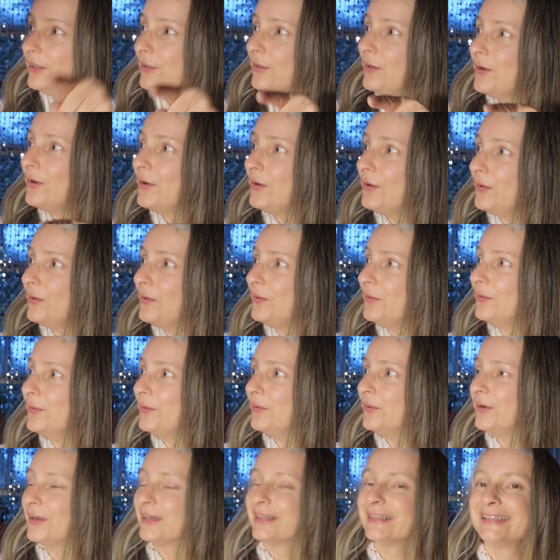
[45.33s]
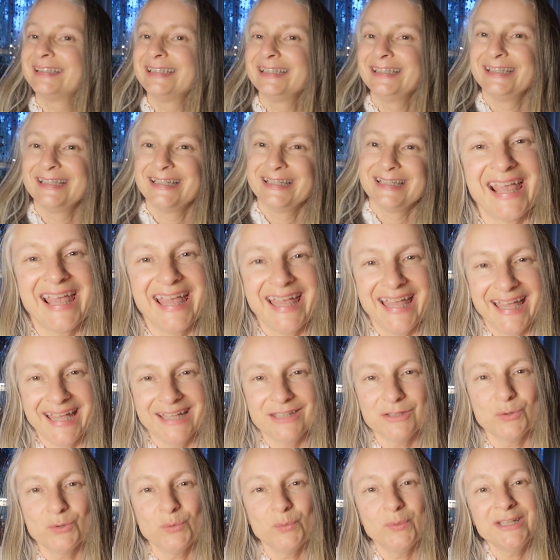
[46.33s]
go!
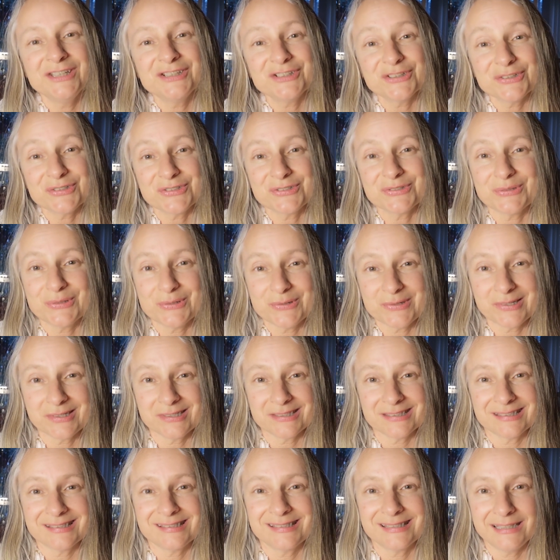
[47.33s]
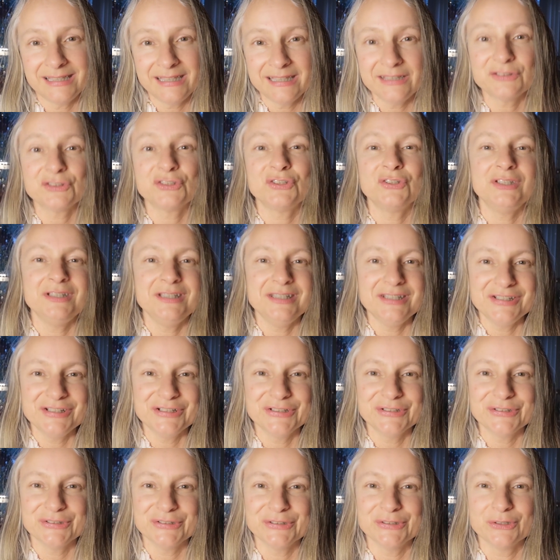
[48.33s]
And the winter solstice each
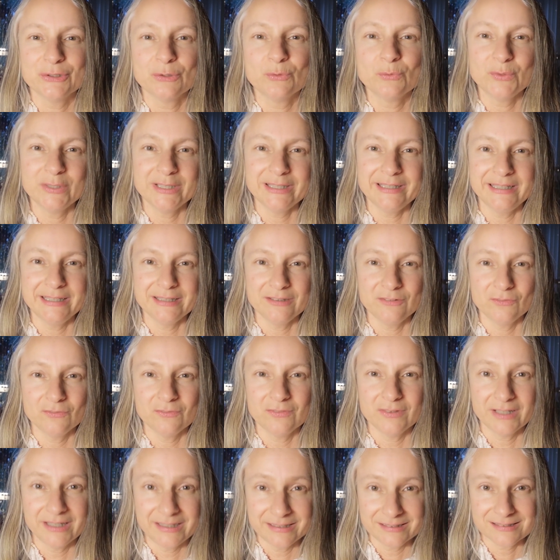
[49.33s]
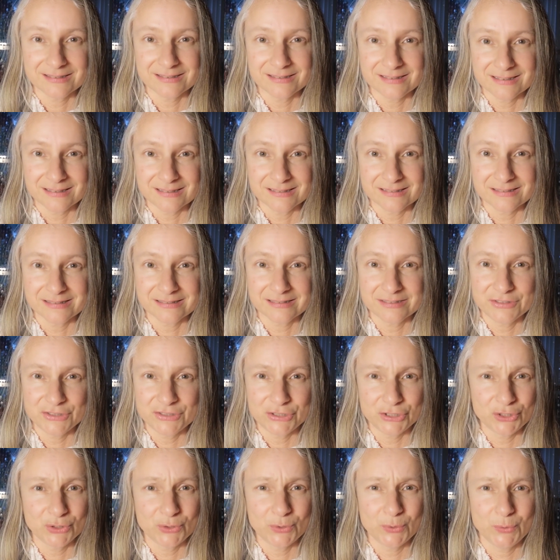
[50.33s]
year really invites us
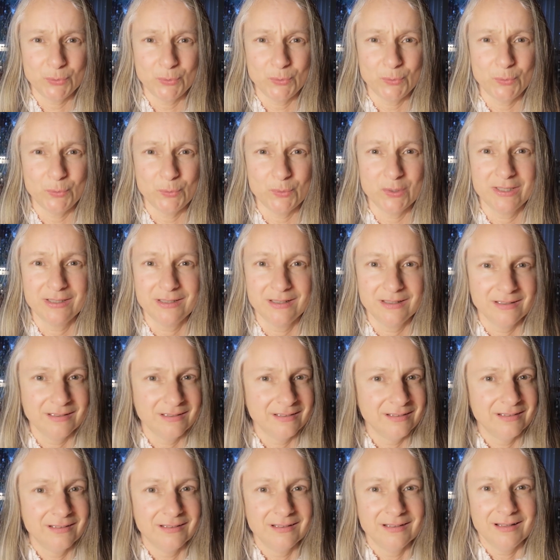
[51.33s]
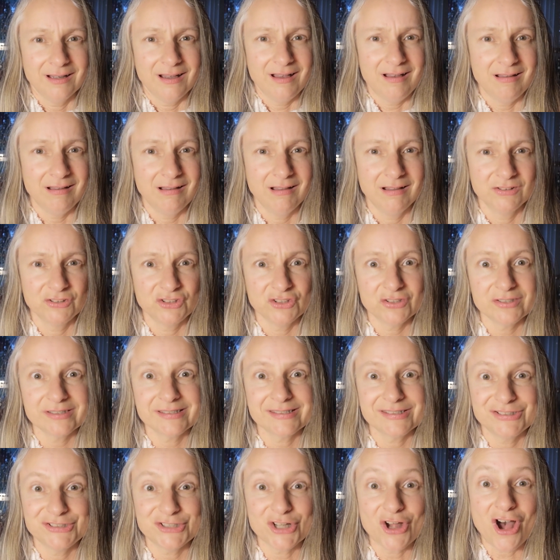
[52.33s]
to
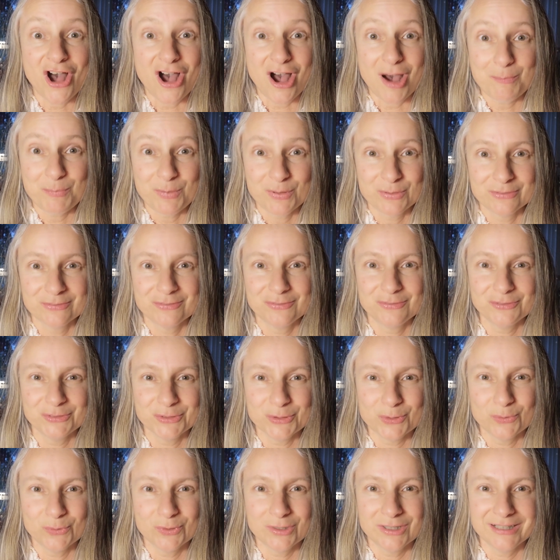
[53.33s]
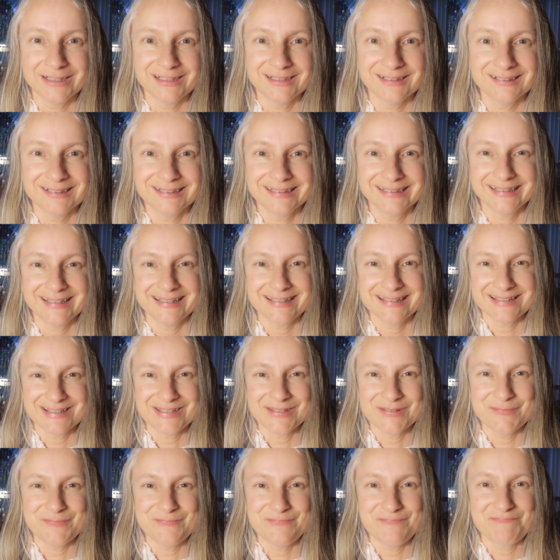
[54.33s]
just stop for a while
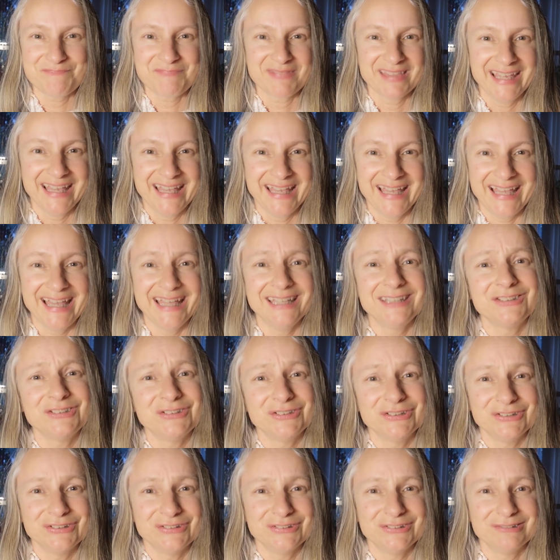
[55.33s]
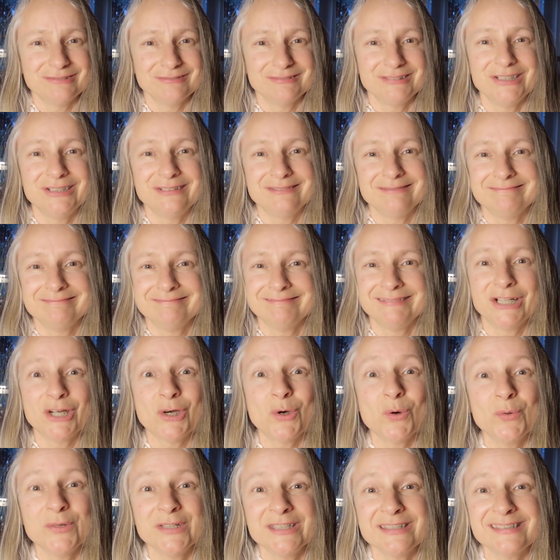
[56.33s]
um, and to
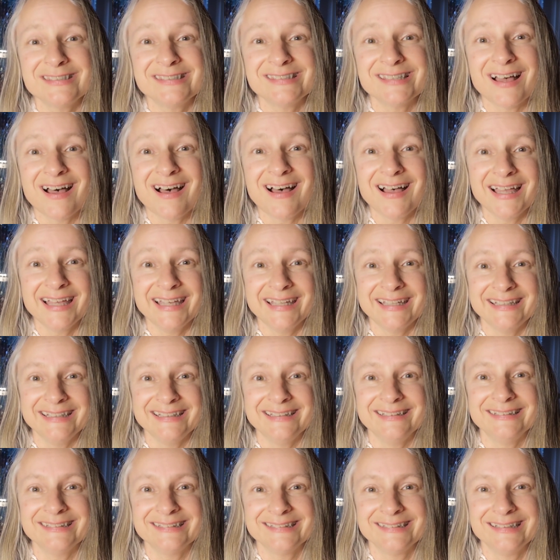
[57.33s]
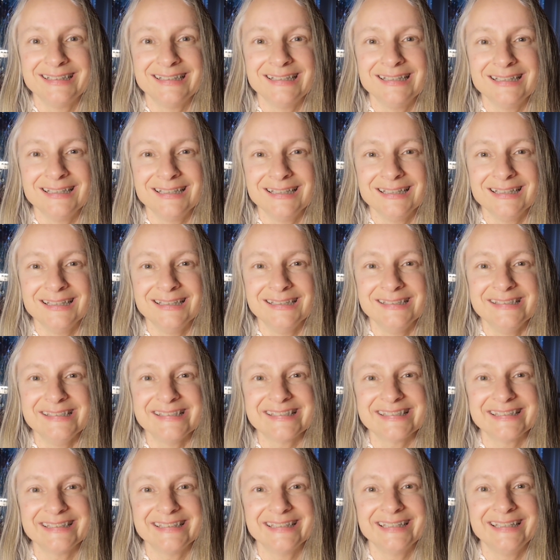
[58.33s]
go inside
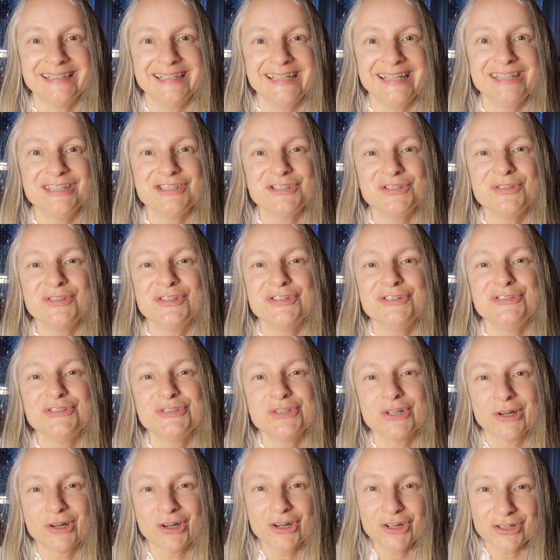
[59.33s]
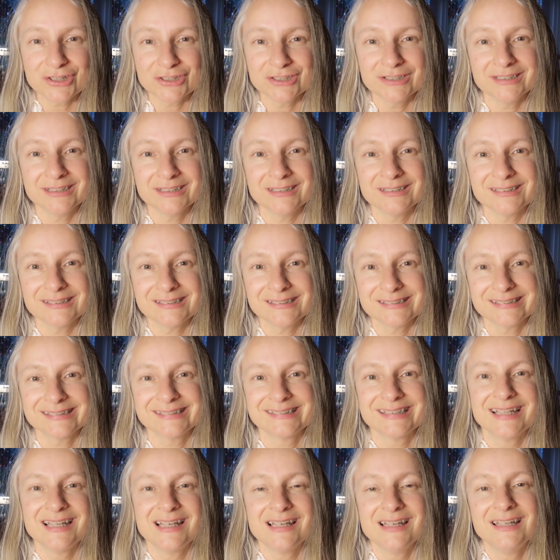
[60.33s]
and and into the
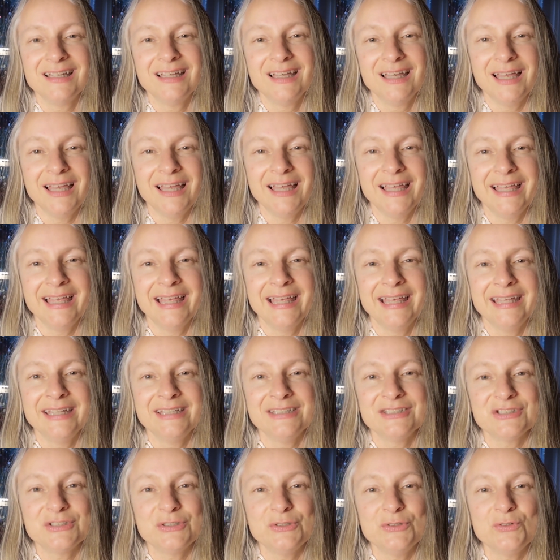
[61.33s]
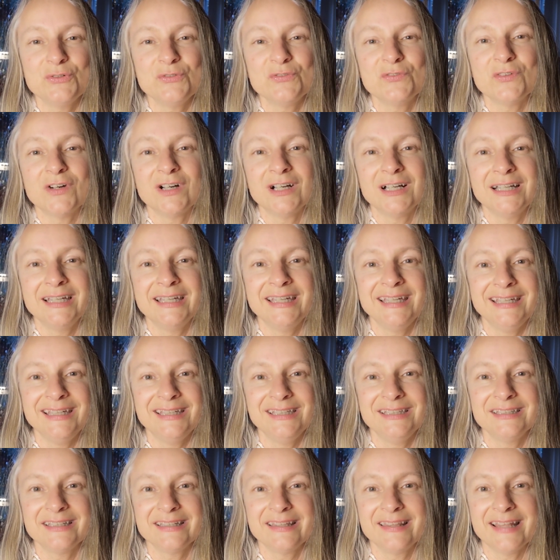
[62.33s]
darkness and to
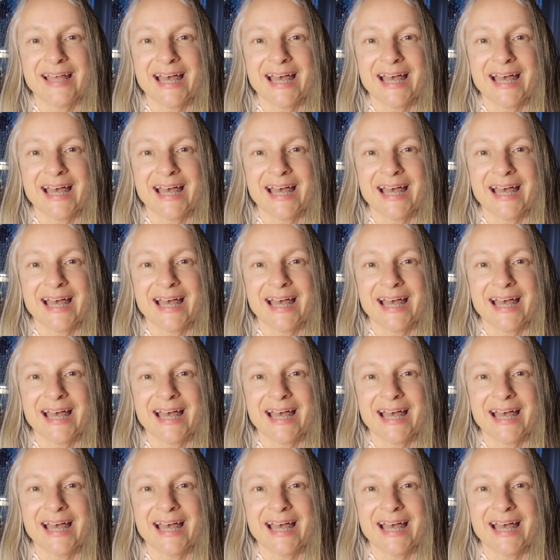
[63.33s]
find